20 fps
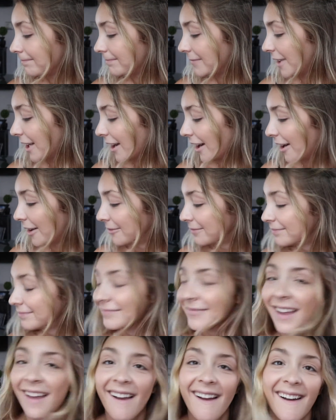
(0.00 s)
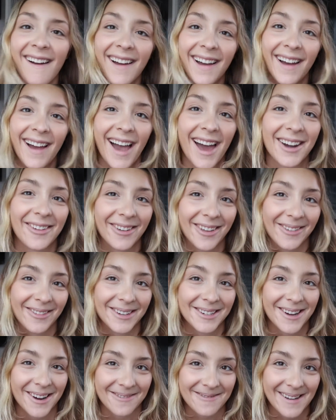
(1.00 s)
yeah, I don't really
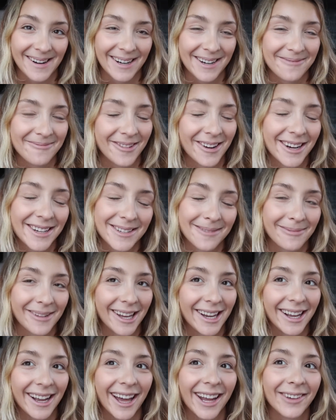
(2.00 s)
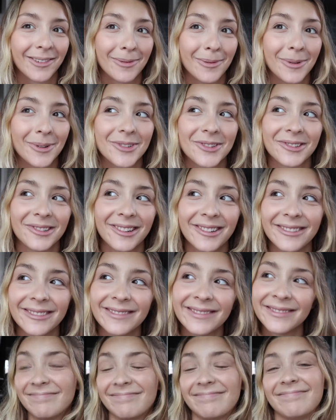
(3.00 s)
want to talk about it anymore because I'm getting kind of emotional.